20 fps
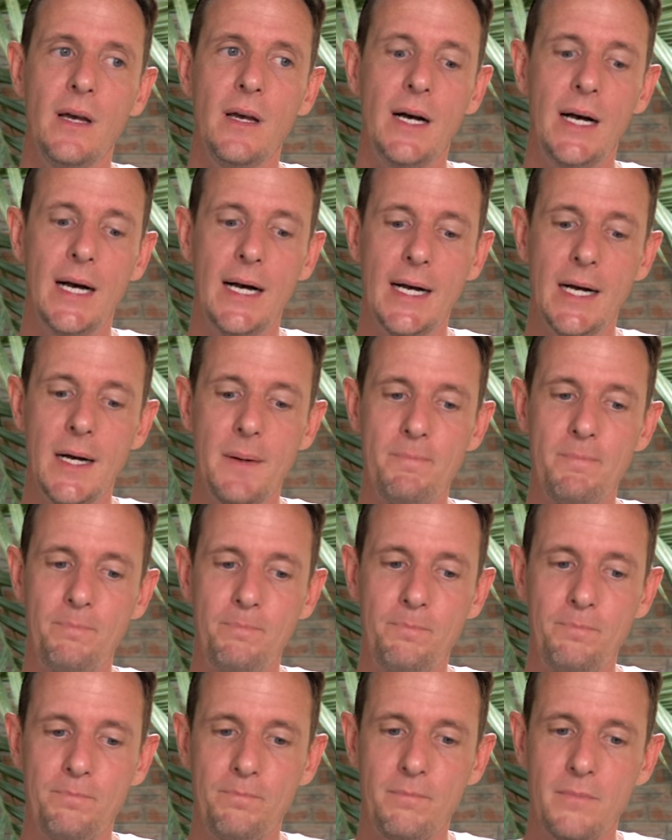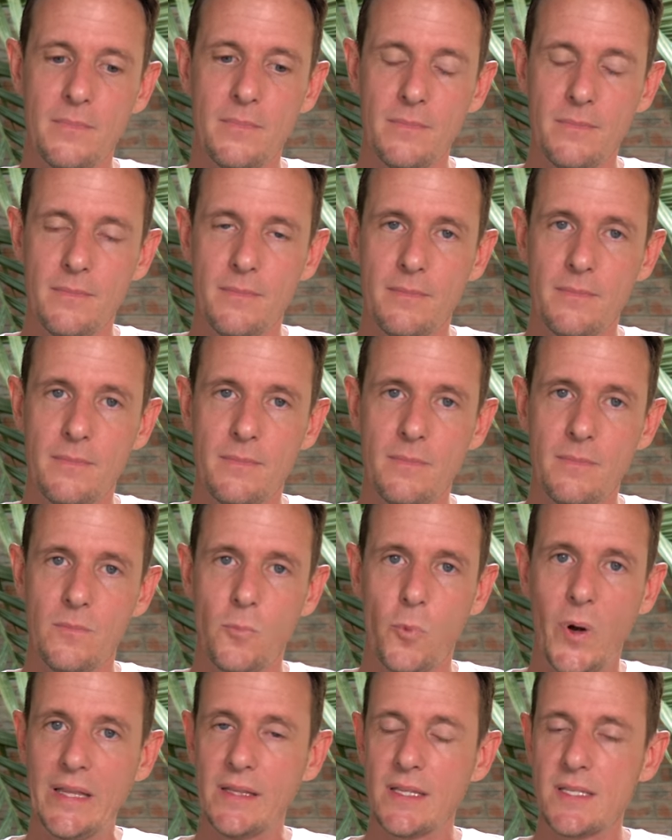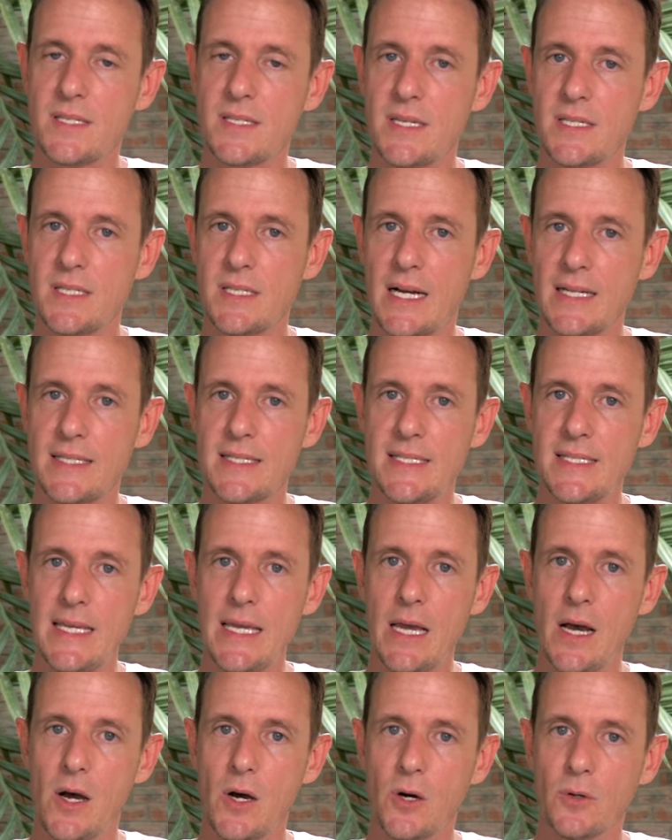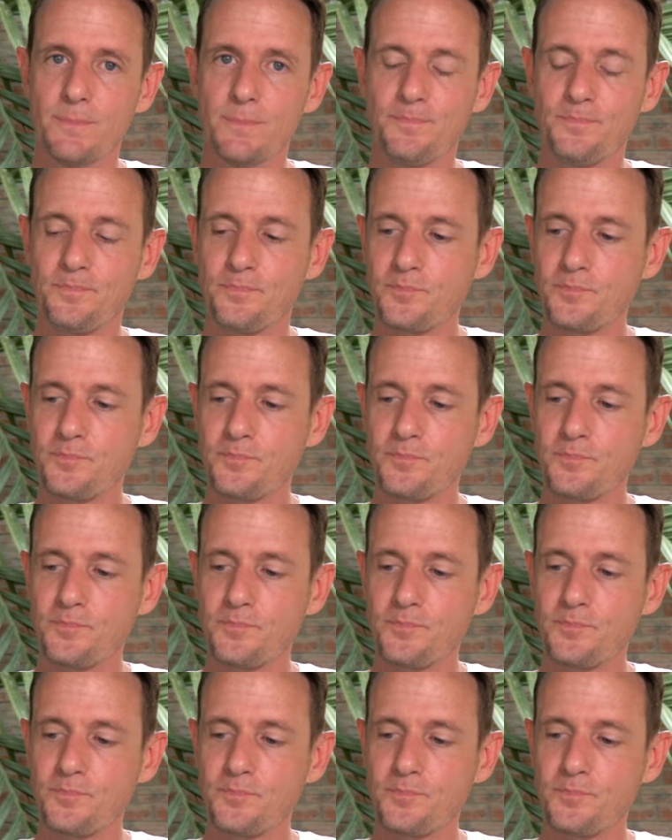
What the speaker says: weightlessness.co.